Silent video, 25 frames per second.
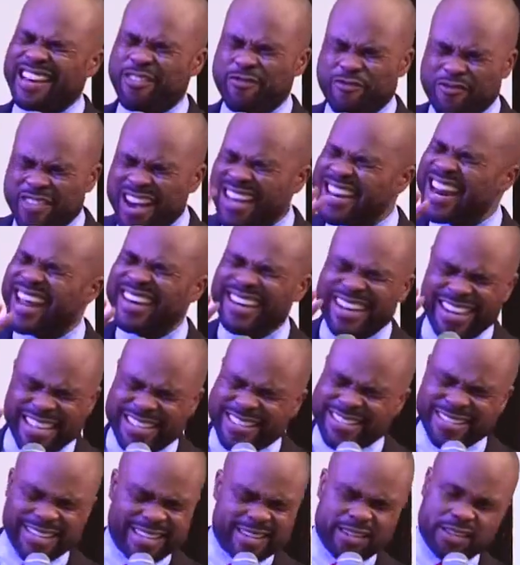the father
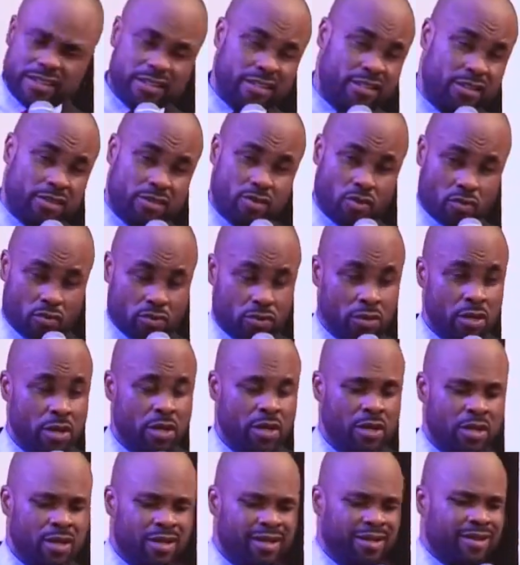listens to.
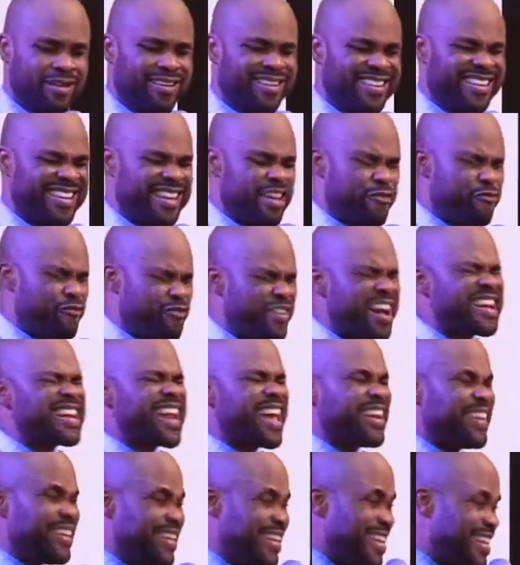The
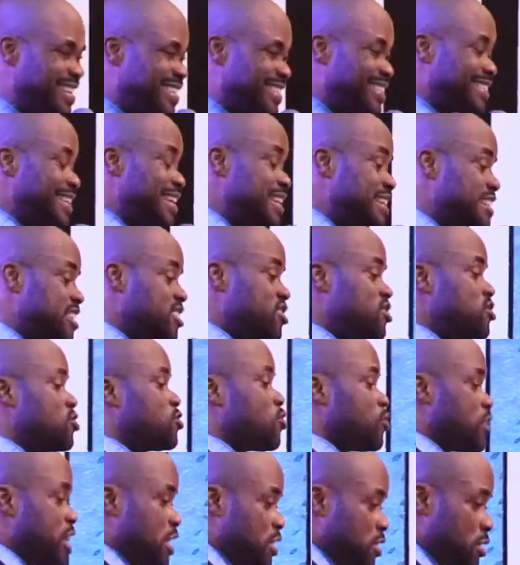father listens
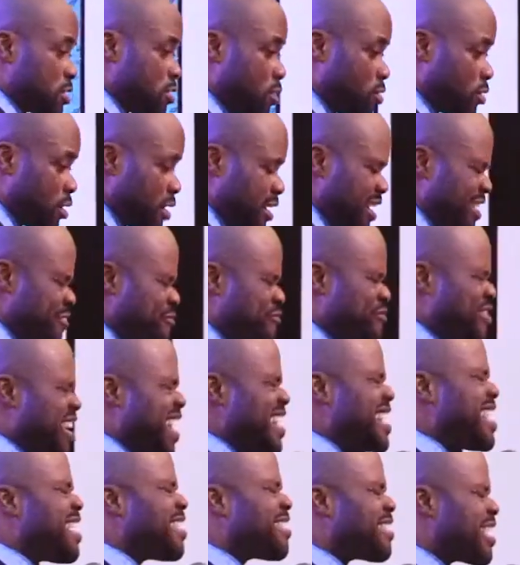to the son. The
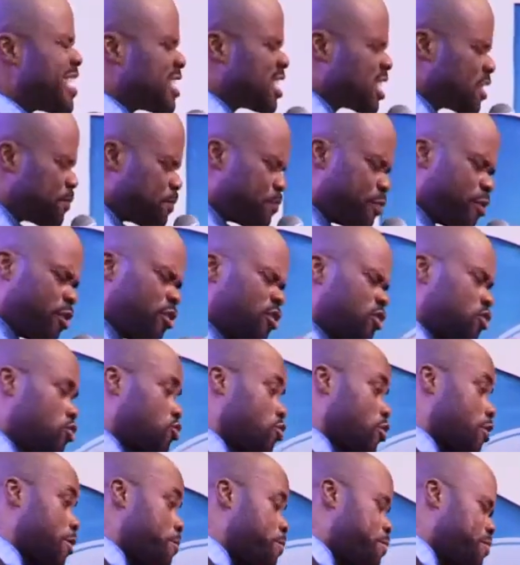father responds
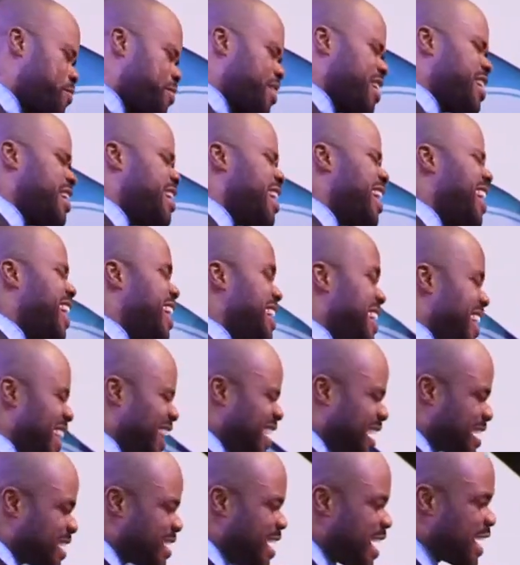to the prayer and the
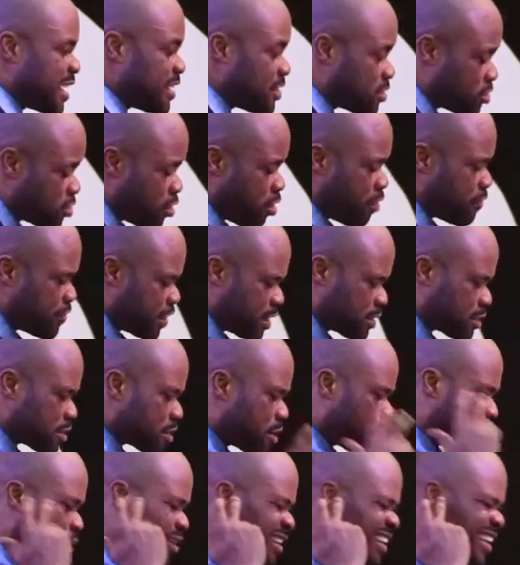cries of the
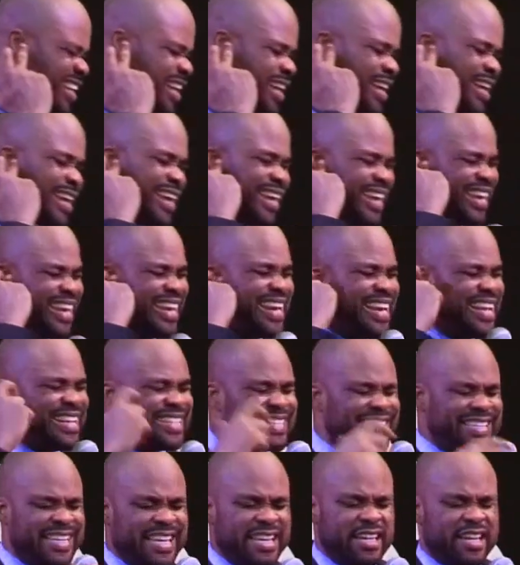son. It
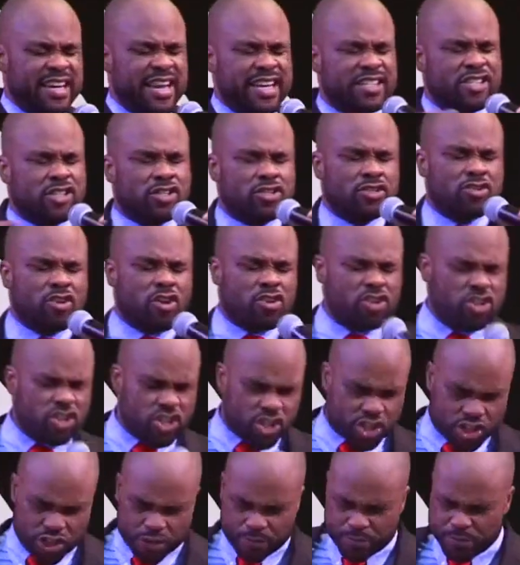is in the
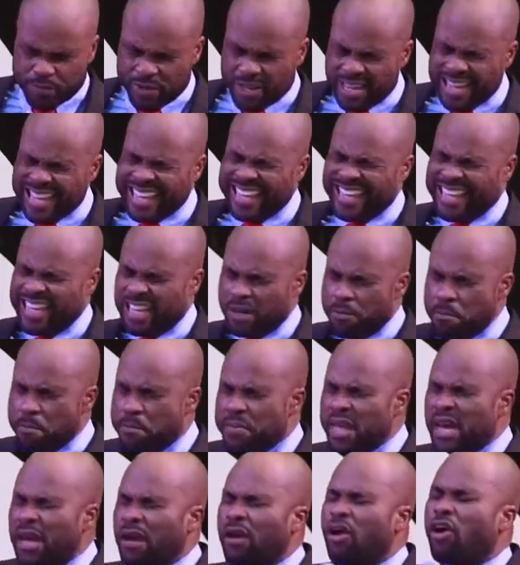sonship, in
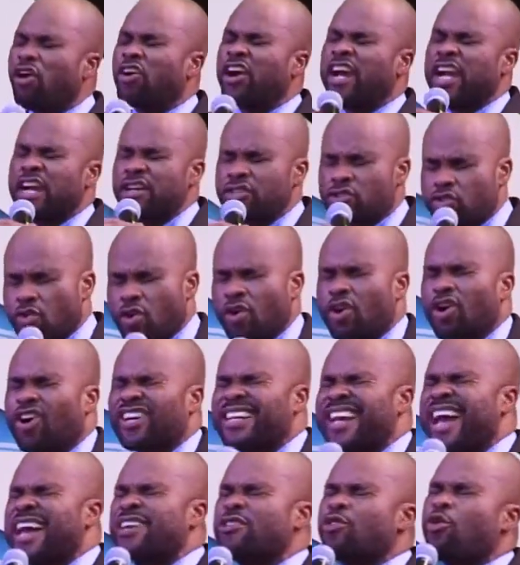belonging to
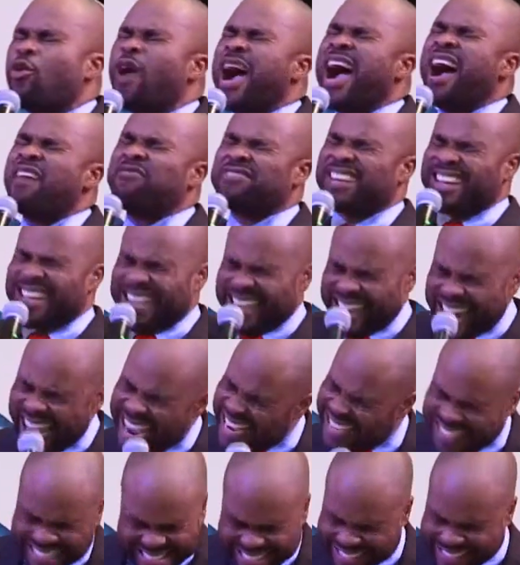God, that you have
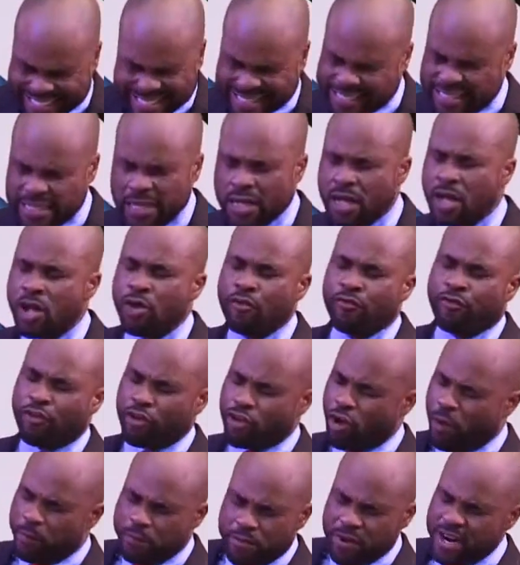rights
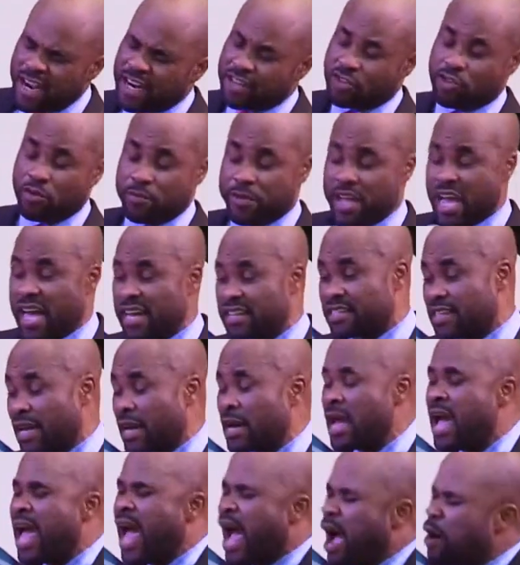for your prayer to be
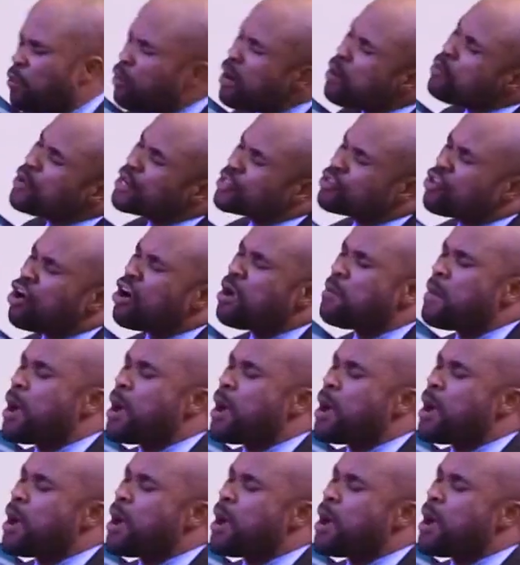answered. And when we talk